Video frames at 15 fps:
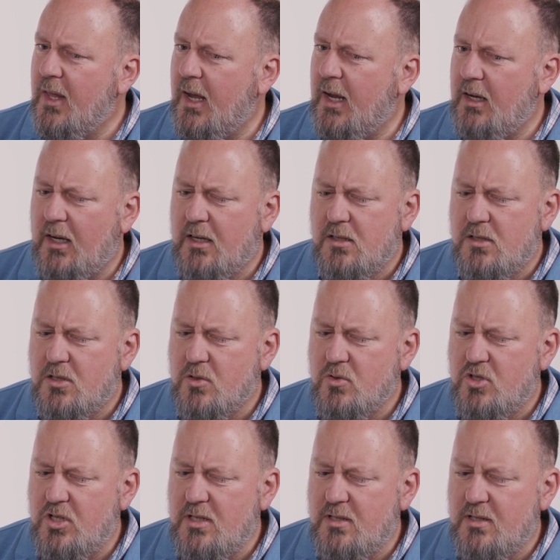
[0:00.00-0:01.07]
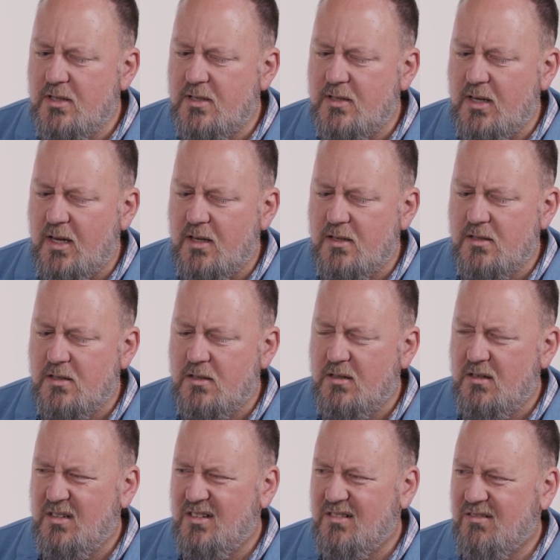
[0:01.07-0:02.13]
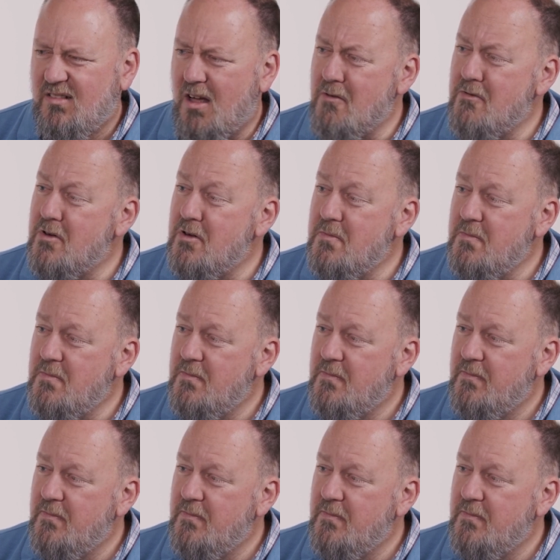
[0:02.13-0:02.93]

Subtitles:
And so Jesus says, love them,